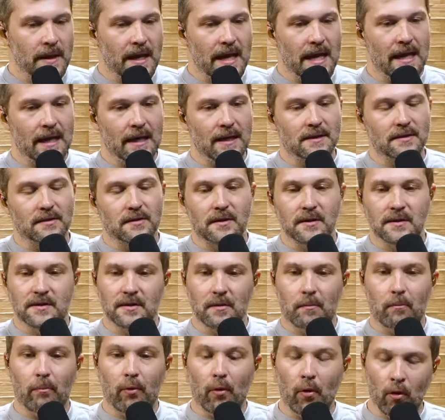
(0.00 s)
And it's this
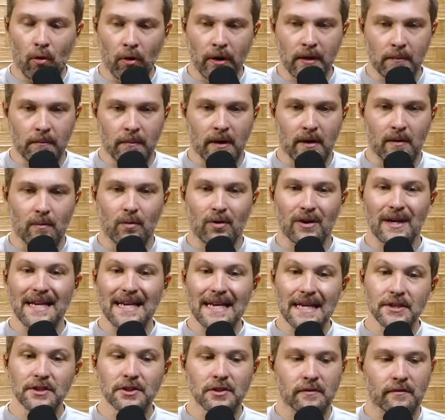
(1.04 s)
appointment where
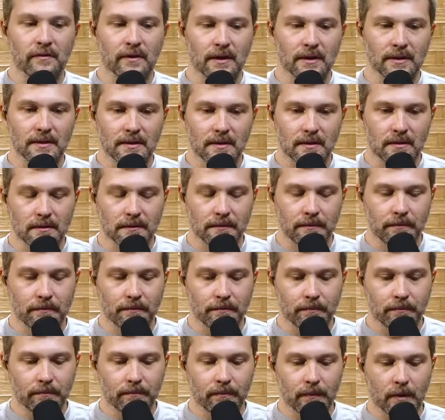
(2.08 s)
each of us
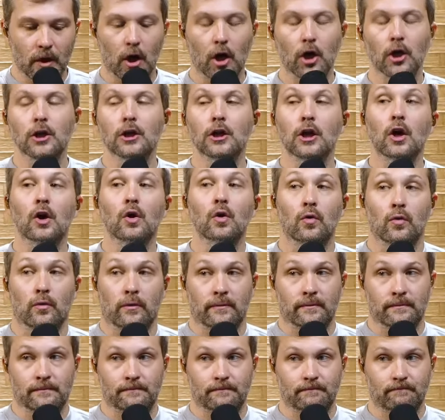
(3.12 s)
alone
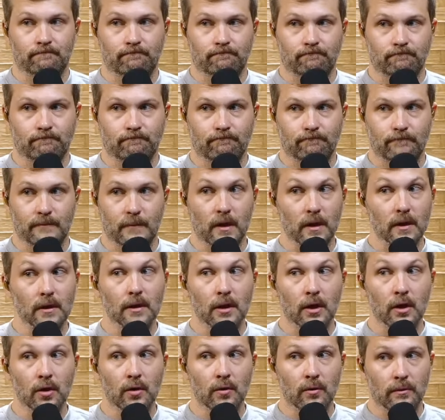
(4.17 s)
mm-hmm
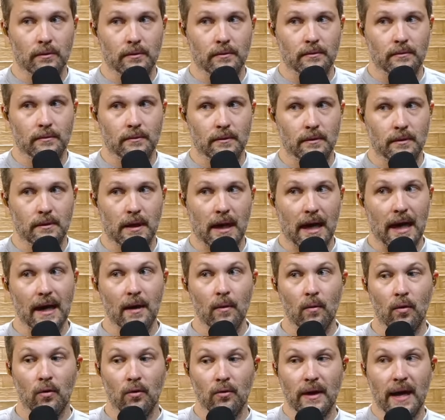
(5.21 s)
alone. I
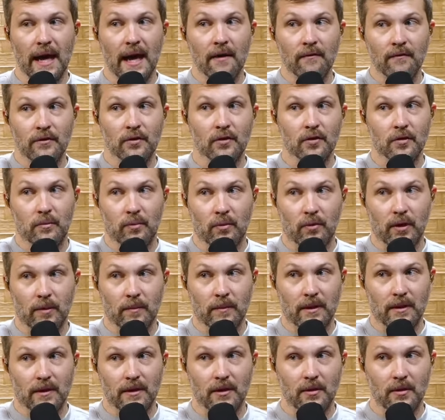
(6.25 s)
won't have your appointment.